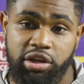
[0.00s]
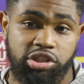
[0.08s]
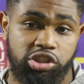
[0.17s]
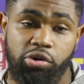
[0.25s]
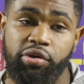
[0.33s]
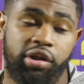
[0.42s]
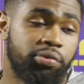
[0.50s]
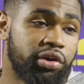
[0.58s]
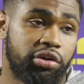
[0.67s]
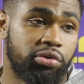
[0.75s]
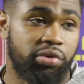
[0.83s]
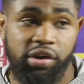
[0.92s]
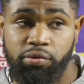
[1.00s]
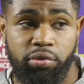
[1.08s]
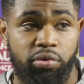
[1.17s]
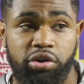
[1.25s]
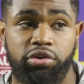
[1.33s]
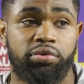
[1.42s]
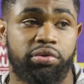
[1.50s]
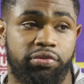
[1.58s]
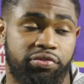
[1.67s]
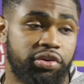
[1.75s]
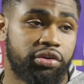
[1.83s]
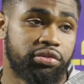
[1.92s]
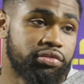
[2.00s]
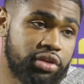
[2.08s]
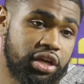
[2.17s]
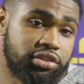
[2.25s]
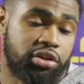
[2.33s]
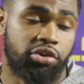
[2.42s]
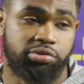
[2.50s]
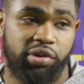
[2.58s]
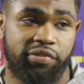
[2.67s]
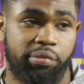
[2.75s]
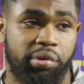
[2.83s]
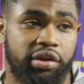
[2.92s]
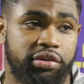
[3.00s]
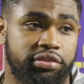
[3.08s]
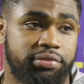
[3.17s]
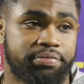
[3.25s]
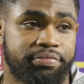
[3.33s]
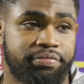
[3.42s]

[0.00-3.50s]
And it's showing that we can do whatever we want to do on the field as long as we have the players.